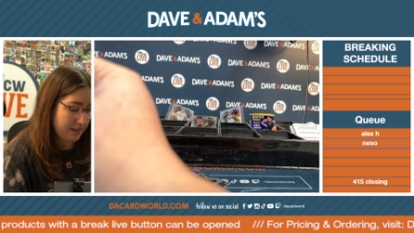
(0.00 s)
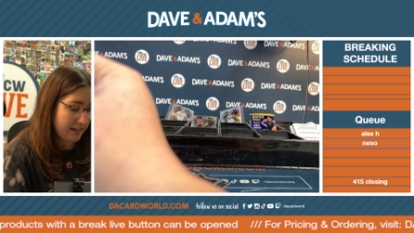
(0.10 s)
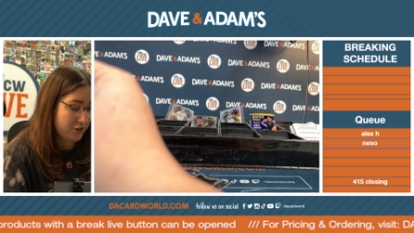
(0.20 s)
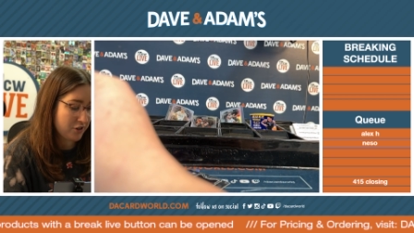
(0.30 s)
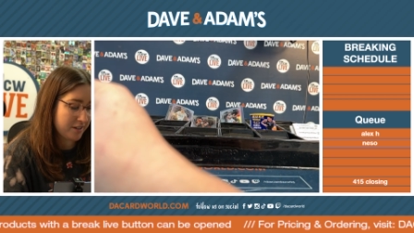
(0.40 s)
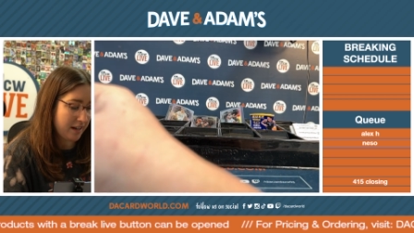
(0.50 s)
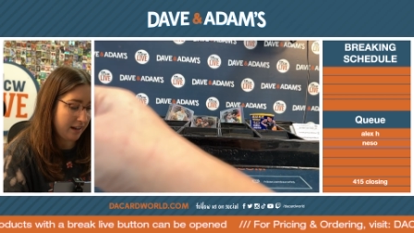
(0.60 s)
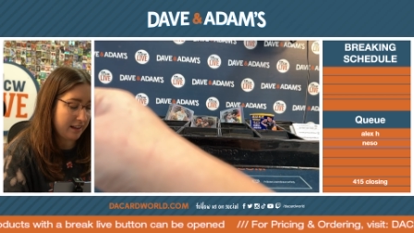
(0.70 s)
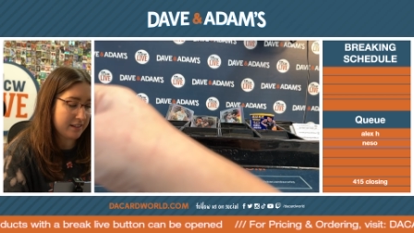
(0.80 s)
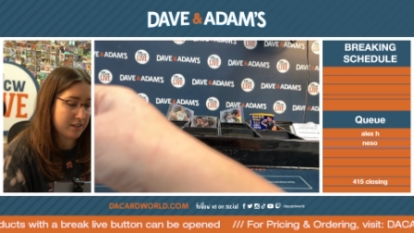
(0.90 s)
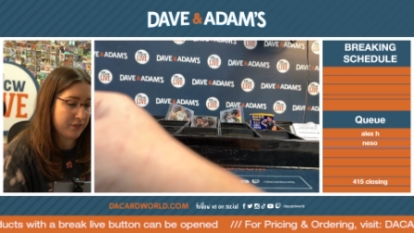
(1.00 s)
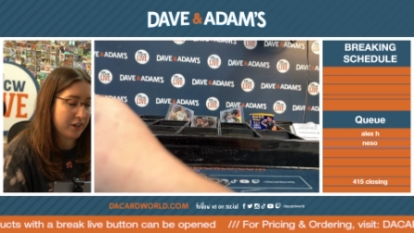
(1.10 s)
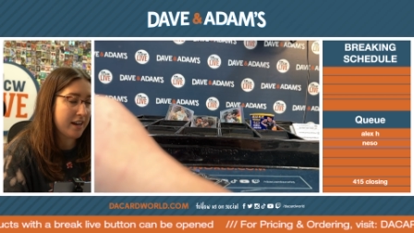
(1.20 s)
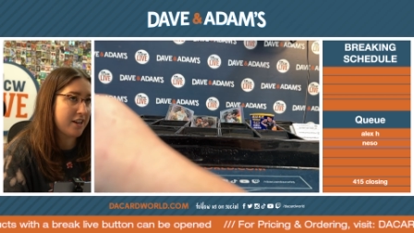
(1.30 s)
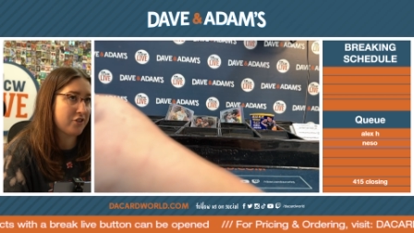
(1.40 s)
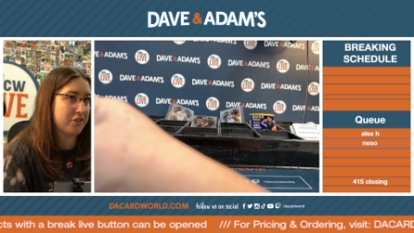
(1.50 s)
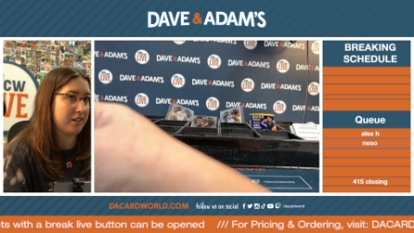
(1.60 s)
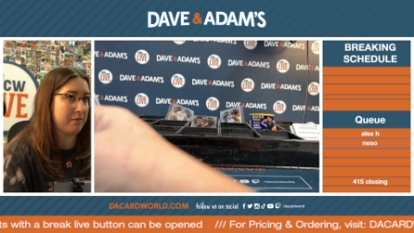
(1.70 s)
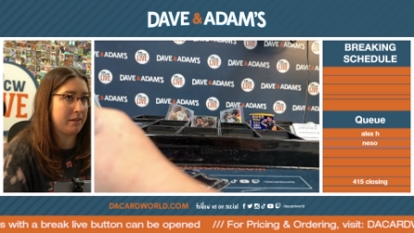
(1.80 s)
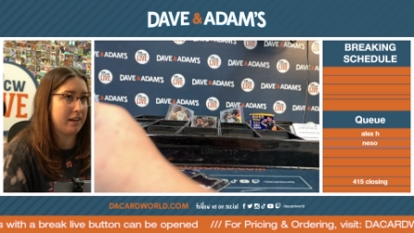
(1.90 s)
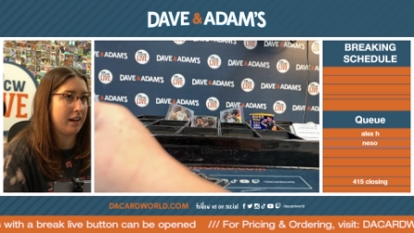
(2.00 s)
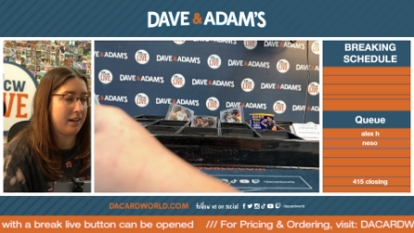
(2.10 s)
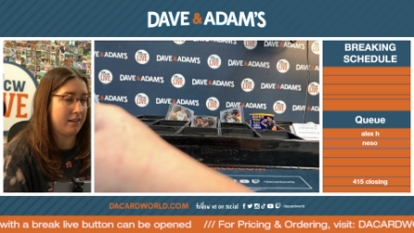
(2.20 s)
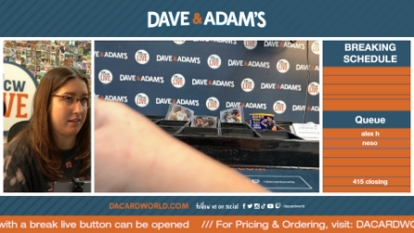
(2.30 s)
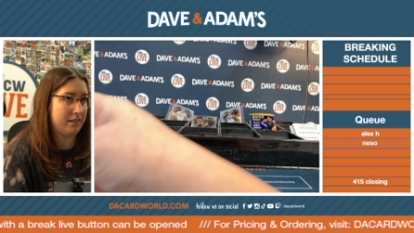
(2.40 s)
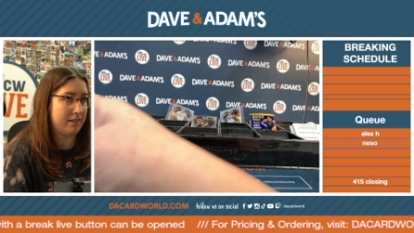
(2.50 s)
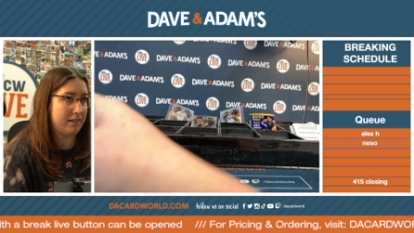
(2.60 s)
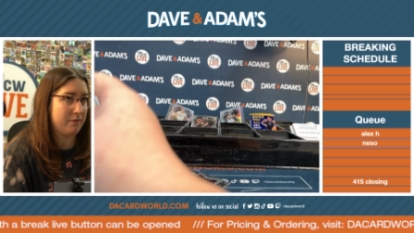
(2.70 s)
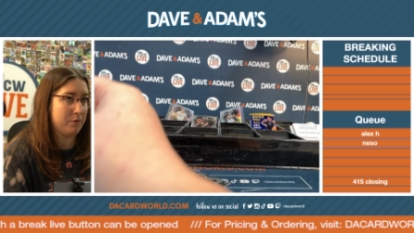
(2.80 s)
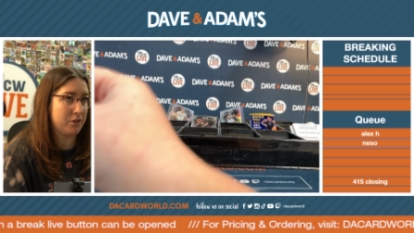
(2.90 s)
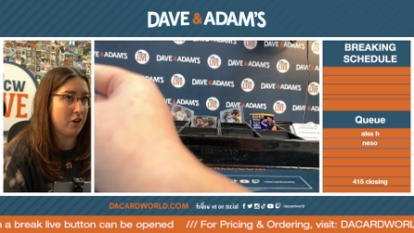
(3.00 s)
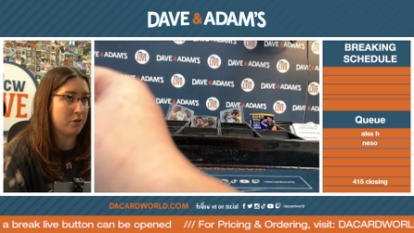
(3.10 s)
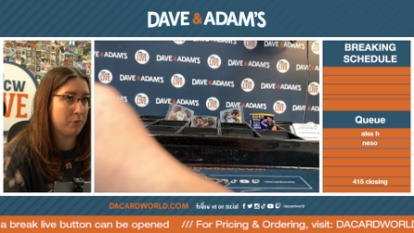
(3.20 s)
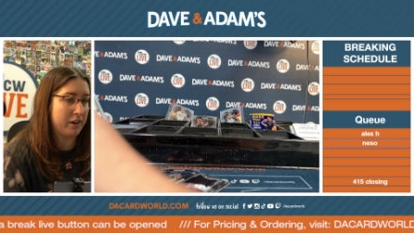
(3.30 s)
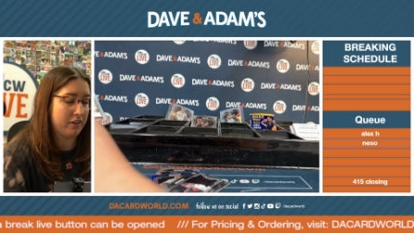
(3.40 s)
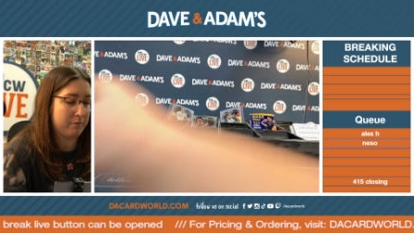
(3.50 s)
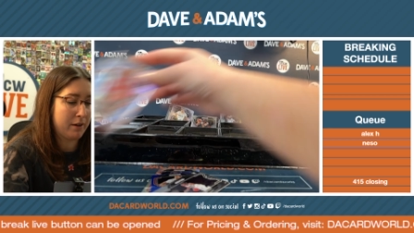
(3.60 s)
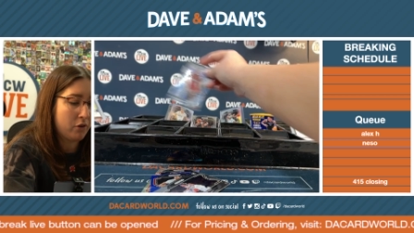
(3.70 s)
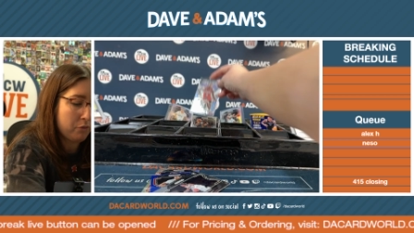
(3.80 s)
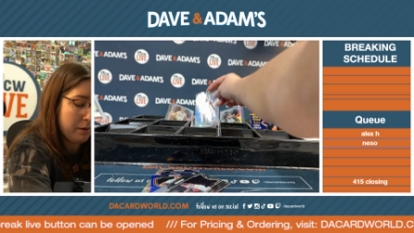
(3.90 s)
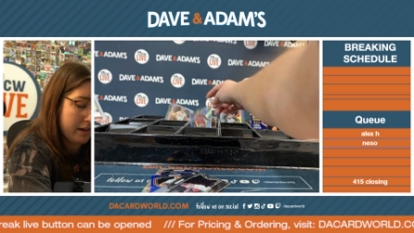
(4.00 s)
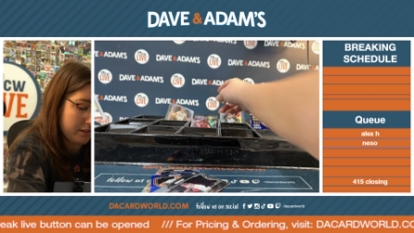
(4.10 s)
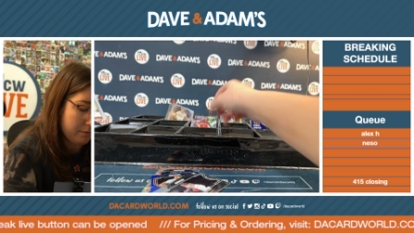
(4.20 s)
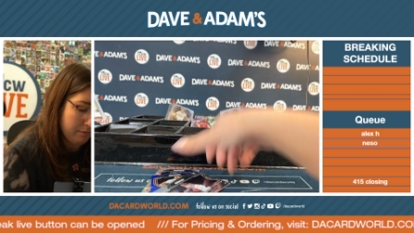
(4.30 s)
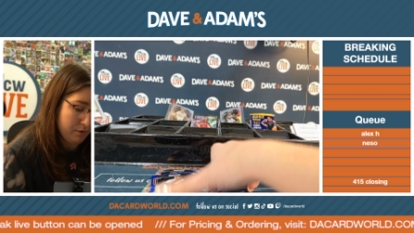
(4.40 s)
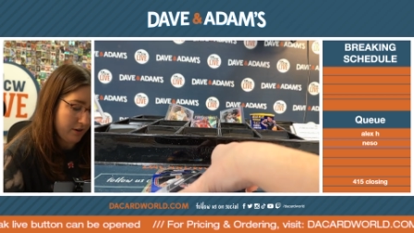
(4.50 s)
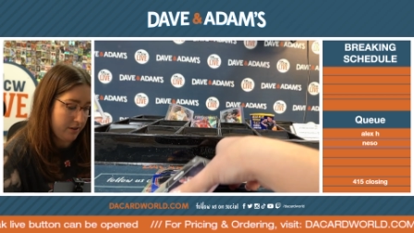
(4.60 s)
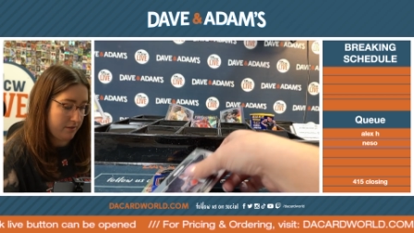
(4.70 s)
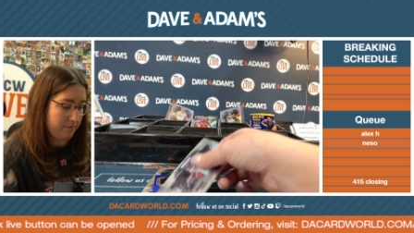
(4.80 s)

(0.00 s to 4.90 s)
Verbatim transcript: Interesting. This is very interesting to me that I was unaware of my own basketball break.